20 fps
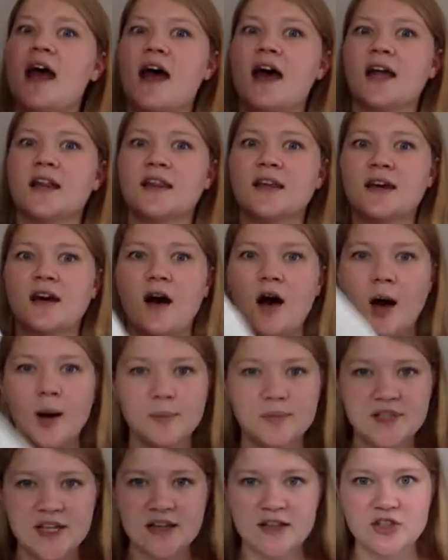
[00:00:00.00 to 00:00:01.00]
and the
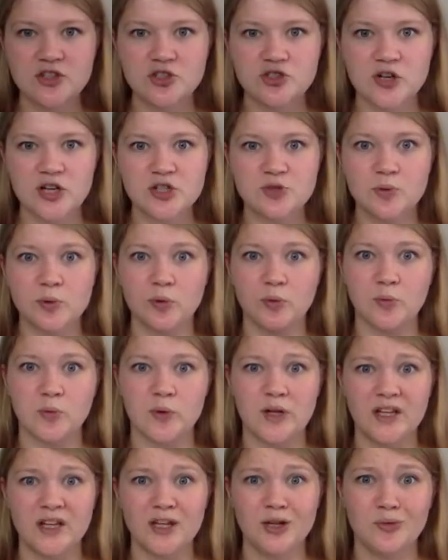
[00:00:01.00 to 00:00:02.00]
comps on this dress were
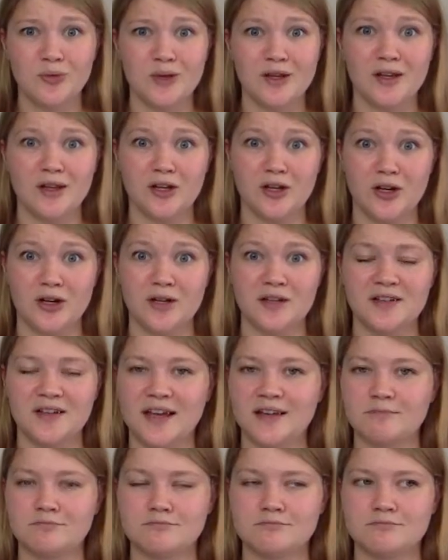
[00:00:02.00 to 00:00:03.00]
really, really good,
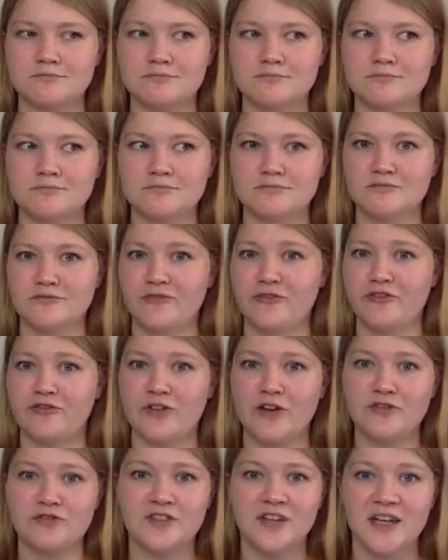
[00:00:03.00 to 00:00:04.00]
like
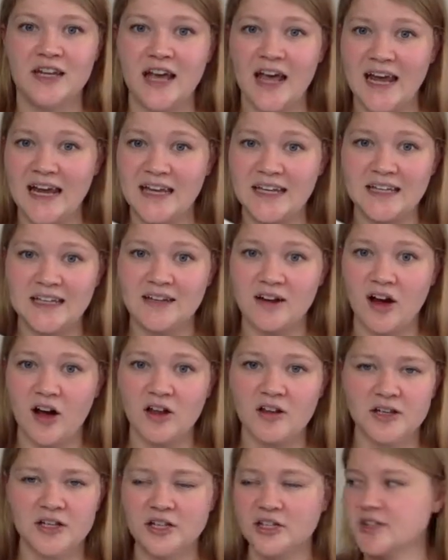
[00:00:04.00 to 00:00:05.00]
50 to $80.
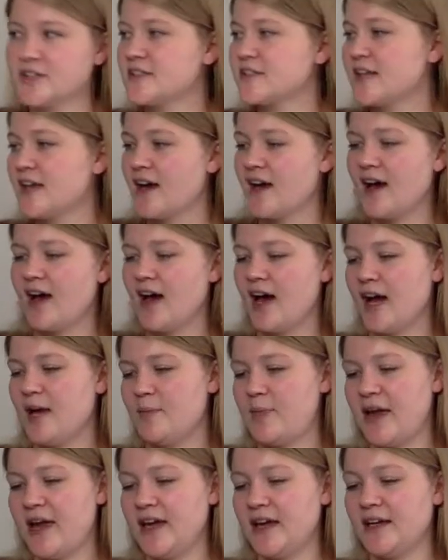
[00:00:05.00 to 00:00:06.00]
I
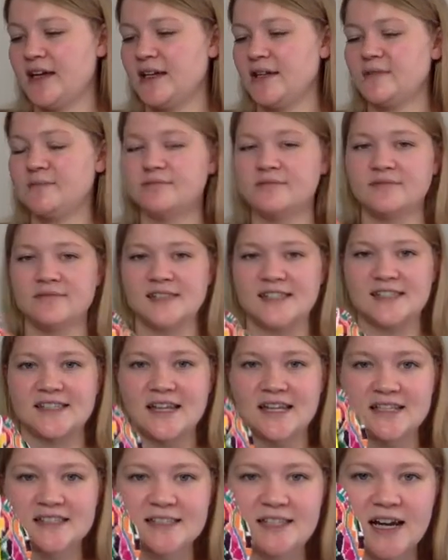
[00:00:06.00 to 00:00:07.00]
paid
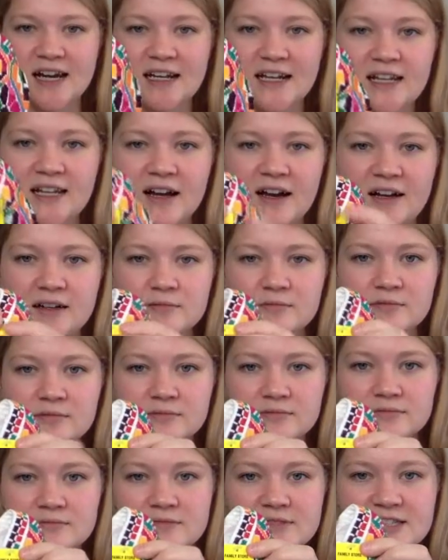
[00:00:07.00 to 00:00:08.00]
6 dollars hmm,
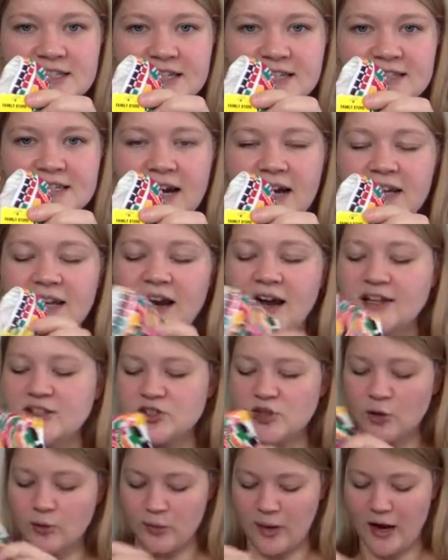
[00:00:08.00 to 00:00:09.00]
6
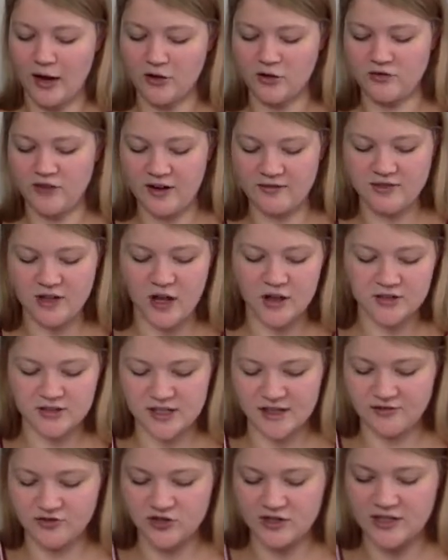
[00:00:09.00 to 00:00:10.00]
so around $5
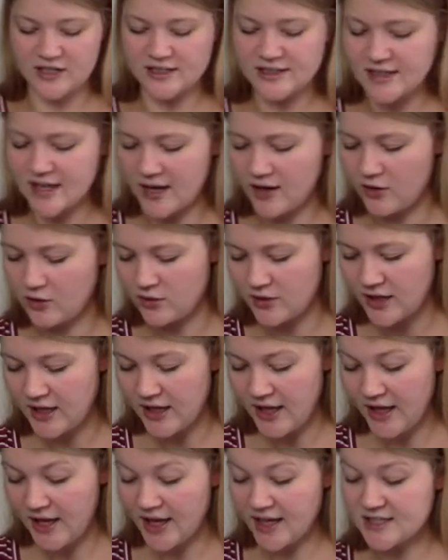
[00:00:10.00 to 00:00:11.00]
after the discount.
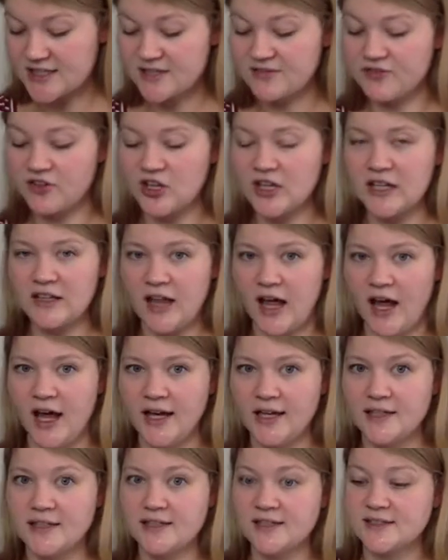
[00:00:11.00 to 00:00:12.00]
It's fully
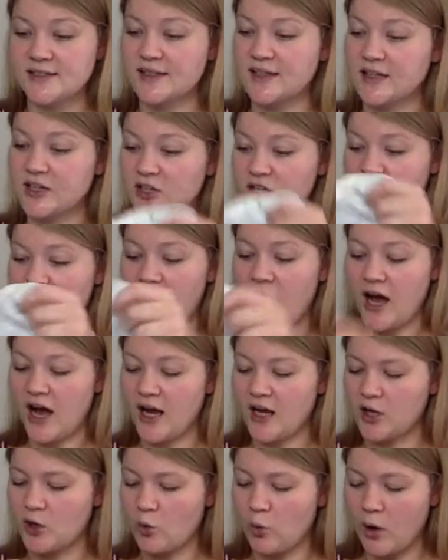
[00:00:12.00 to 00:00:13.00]
lined. It's clearly a
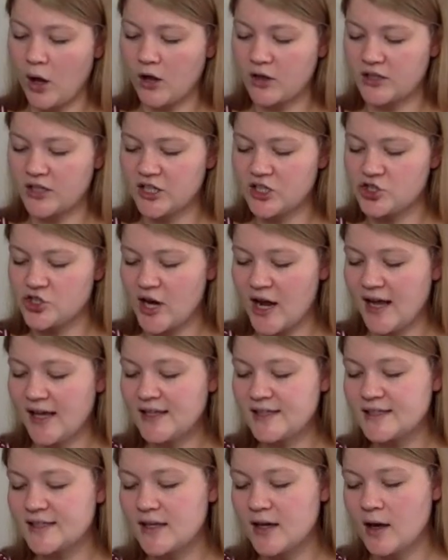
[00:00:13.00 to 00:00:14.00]
high quality
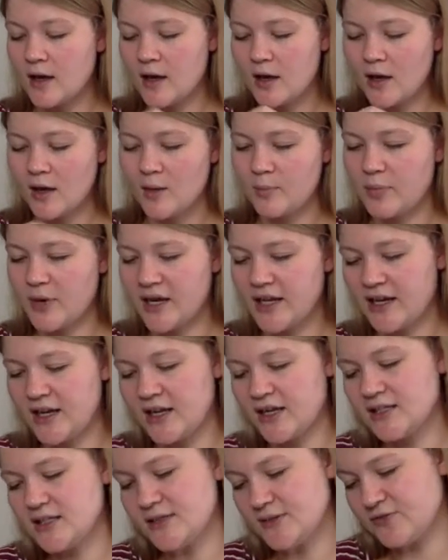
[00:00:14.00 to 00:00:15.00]
dress, but it
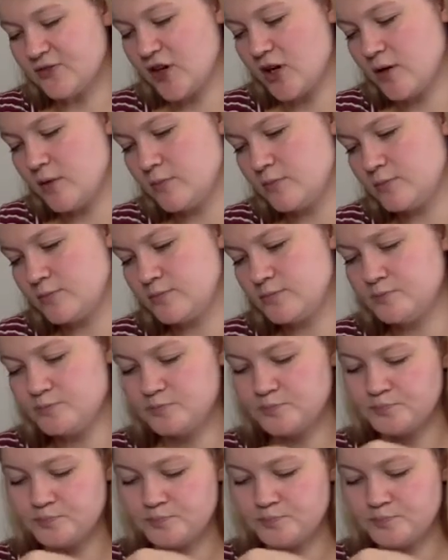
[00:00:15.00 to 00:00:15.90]
is from